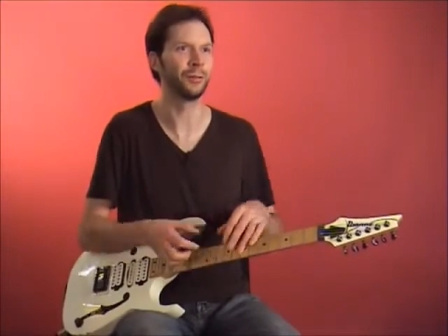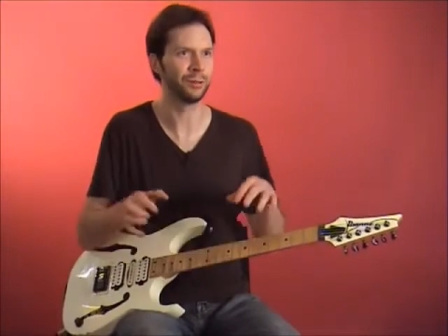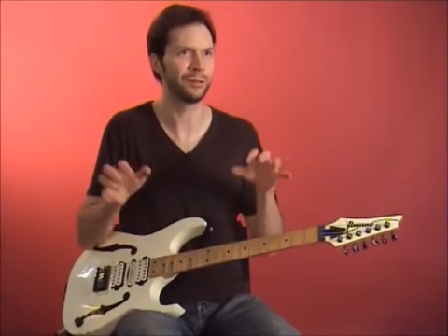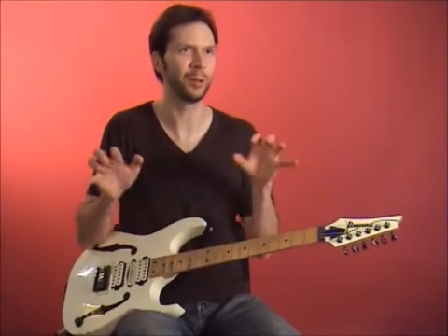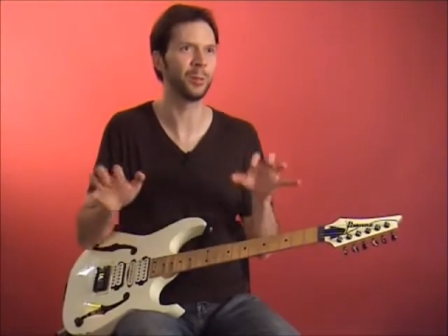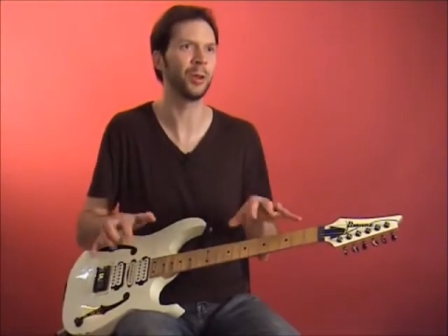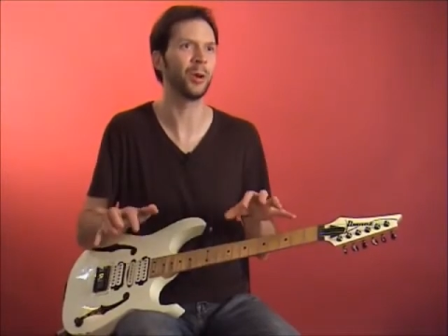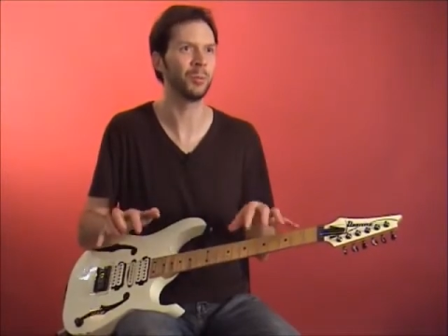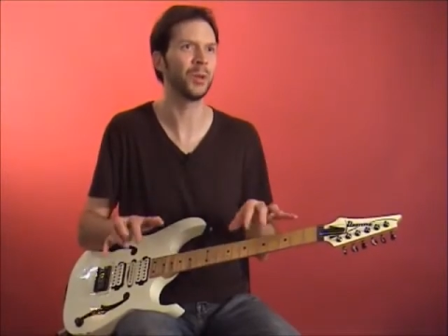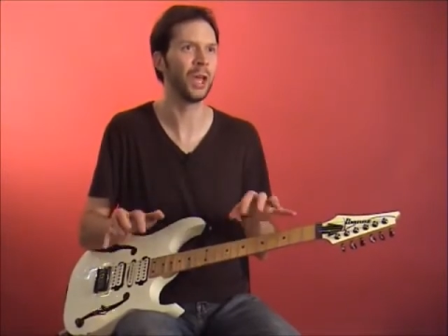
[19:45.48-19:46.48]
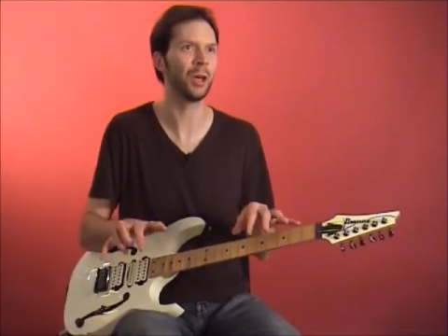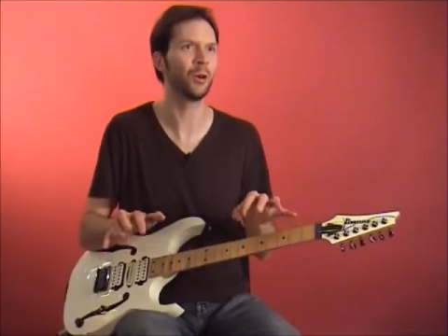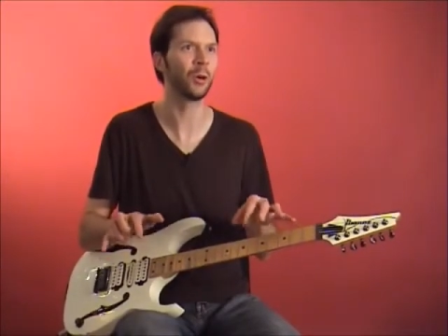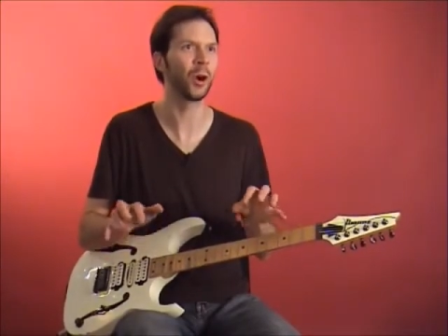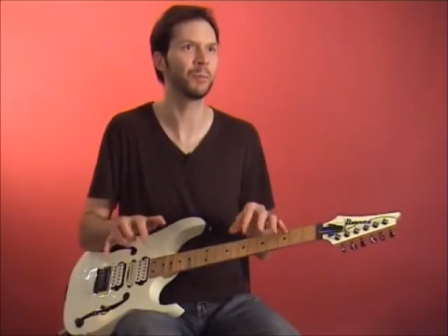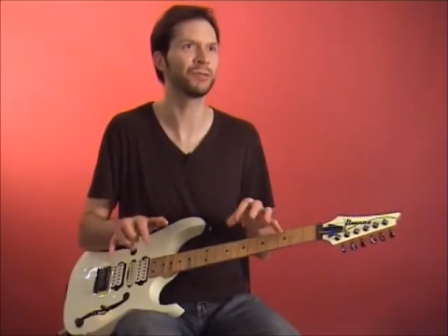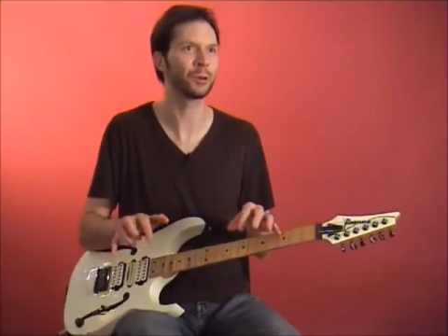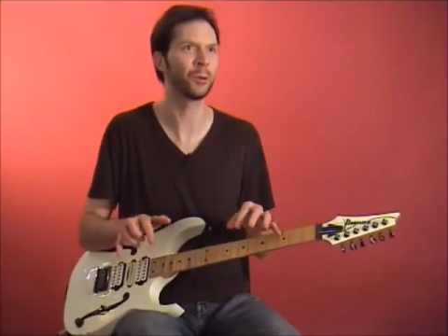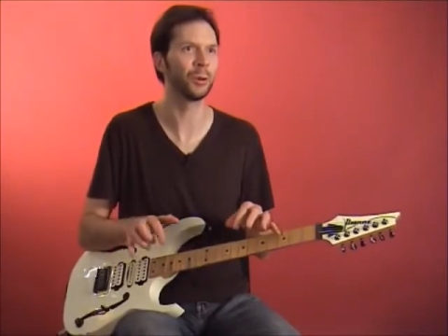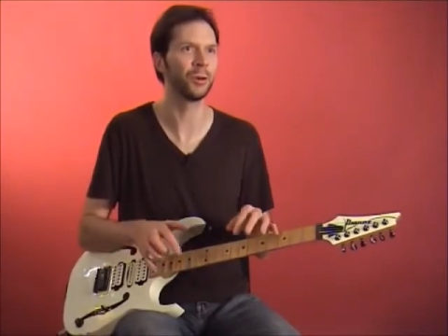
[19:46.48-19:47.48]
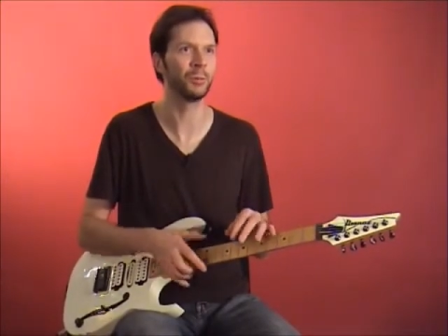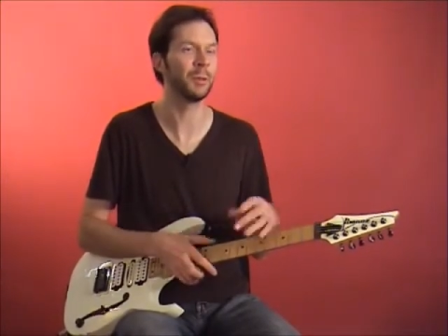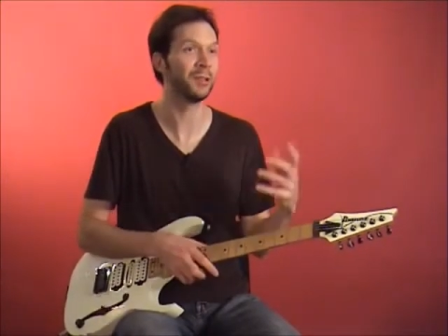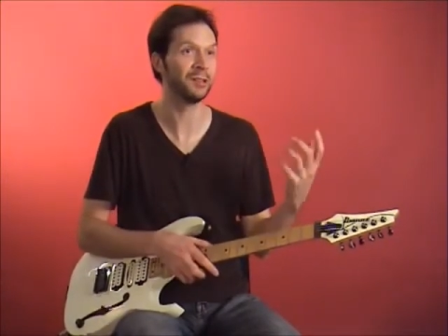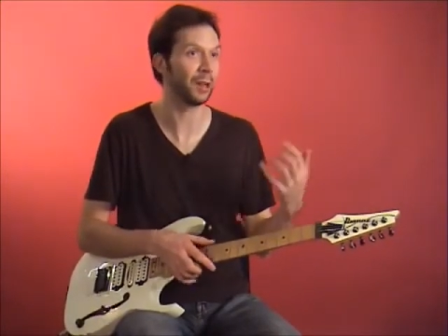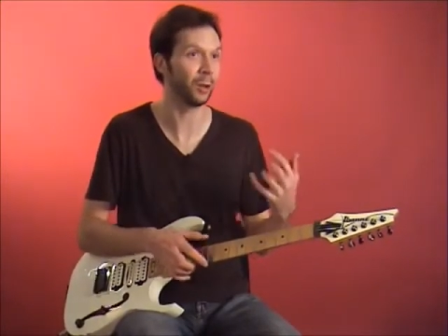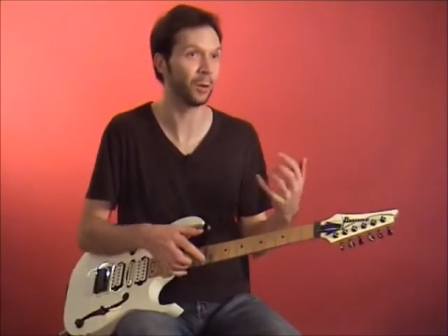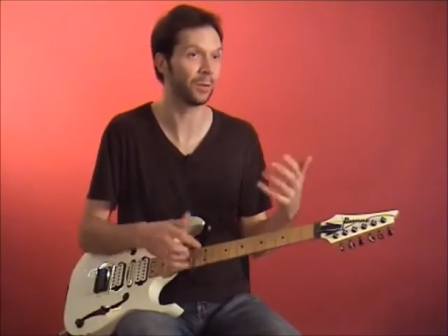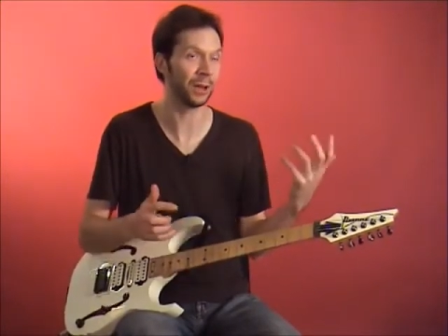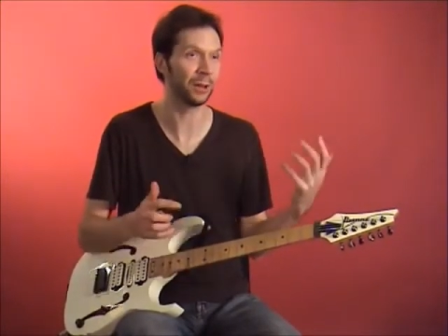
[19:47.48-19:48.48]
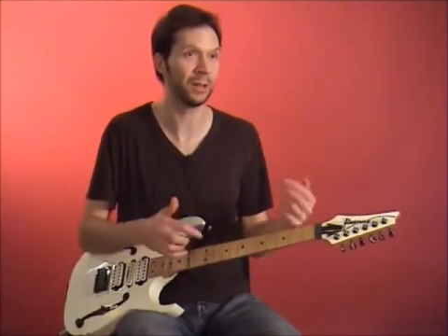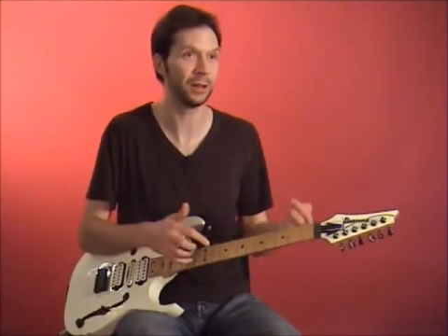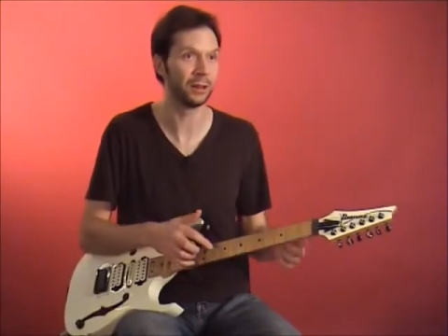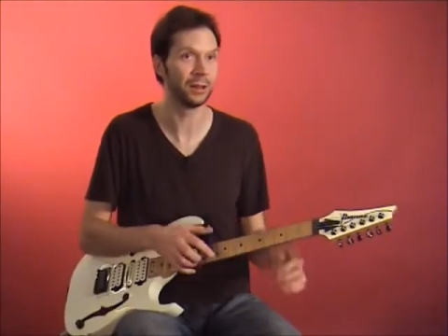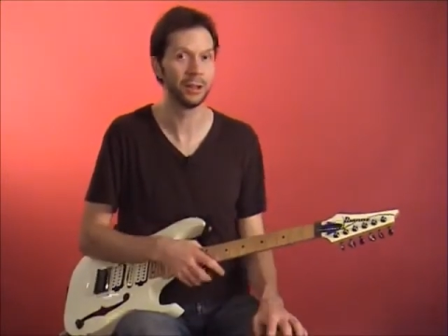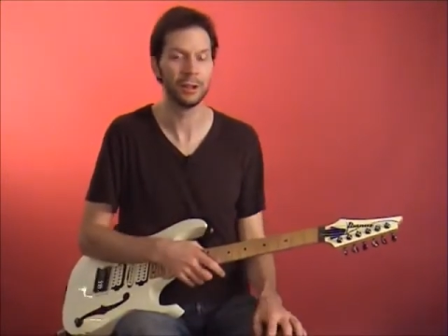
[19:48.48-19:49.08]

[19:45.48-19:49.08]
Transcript: It was usually played on piano or harpsichord or maybe cello or violin.